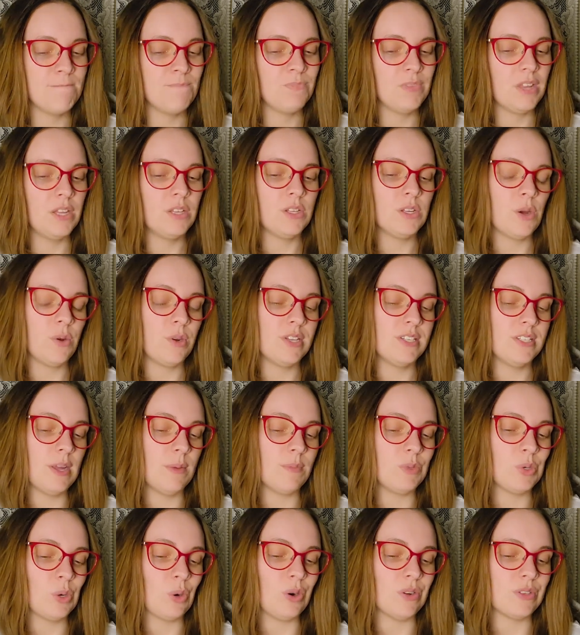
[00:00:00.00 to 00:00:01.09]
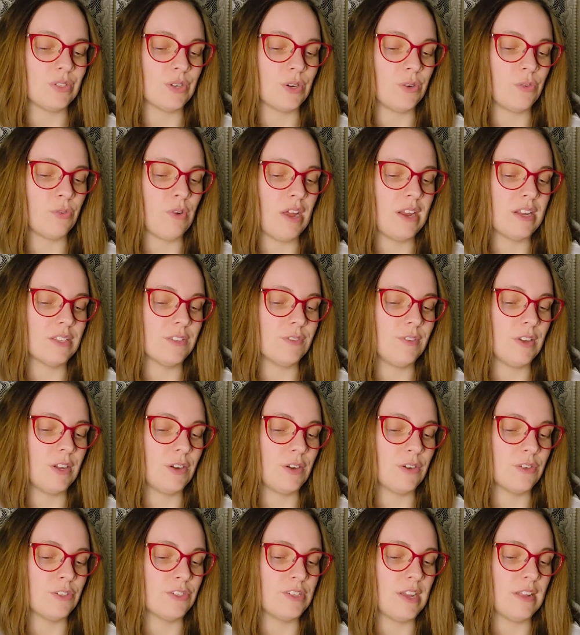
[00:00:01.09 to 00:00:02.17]
Tony stepped towards her and ran his
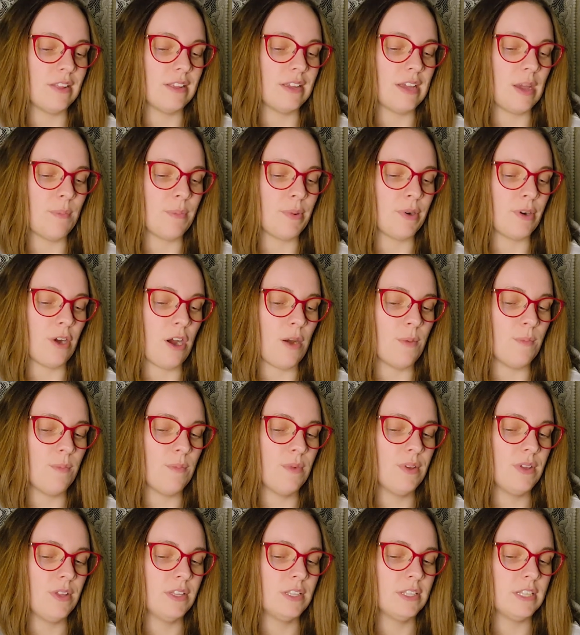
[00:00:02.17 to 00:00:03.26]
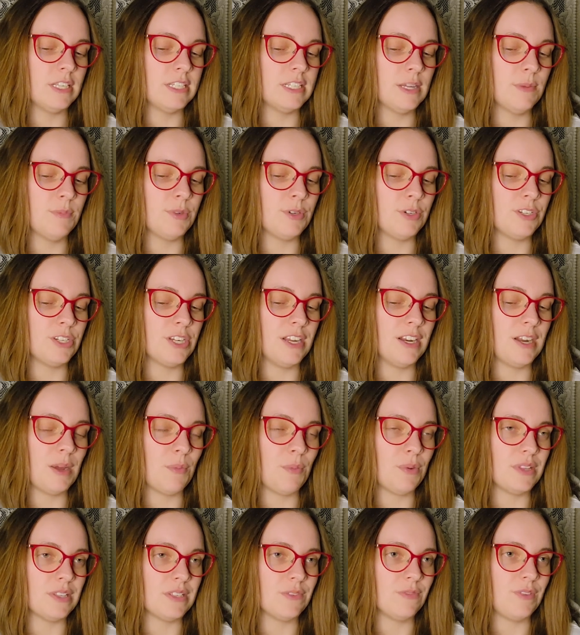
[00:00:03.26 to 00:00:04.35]
fingers gently up her arm, then tipped her chin up
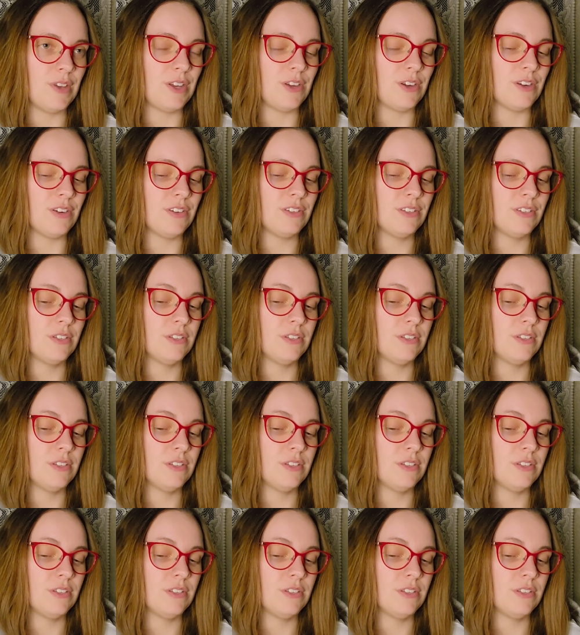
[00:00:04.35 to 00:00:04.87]
with his fingers.